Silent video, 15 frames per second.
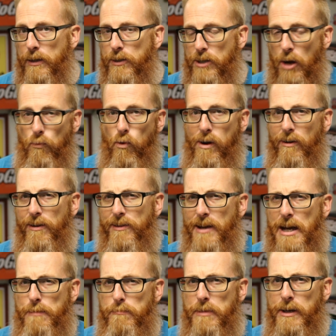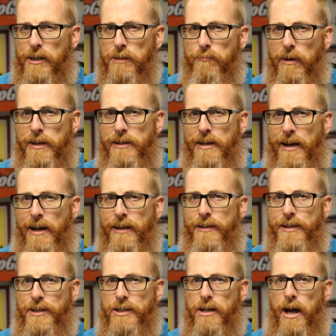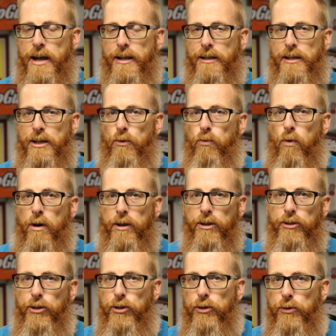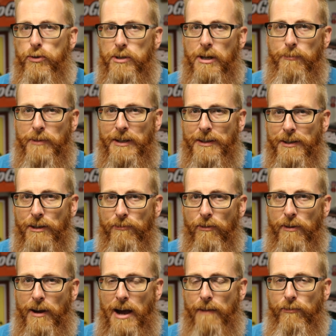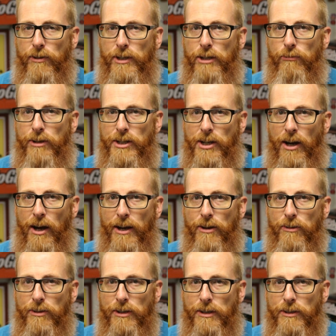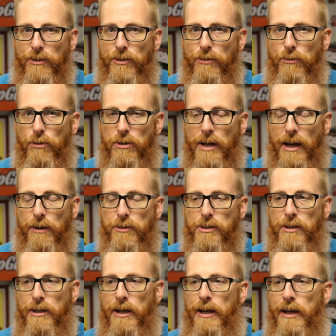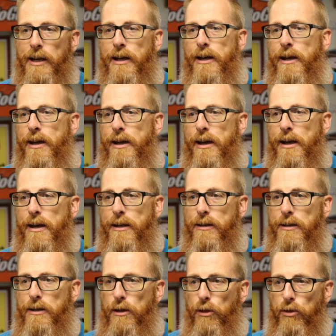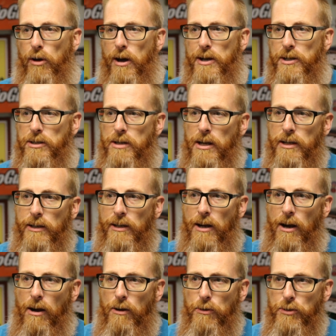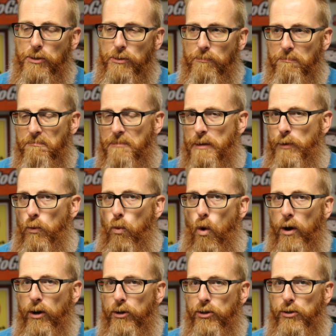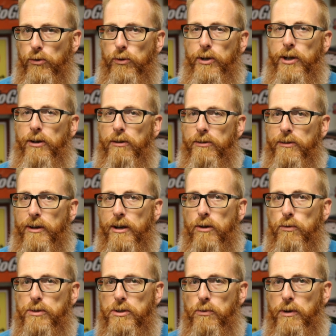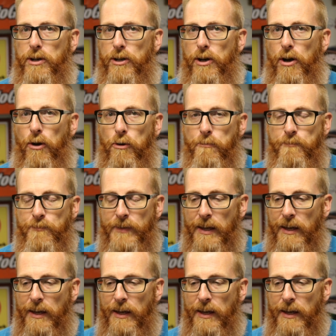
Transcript: Somewhere in that mix, my dad decided he wanted to do something different after he retired in two thousand, and he thought selling cars, maybe one or two here and there, was the way to go.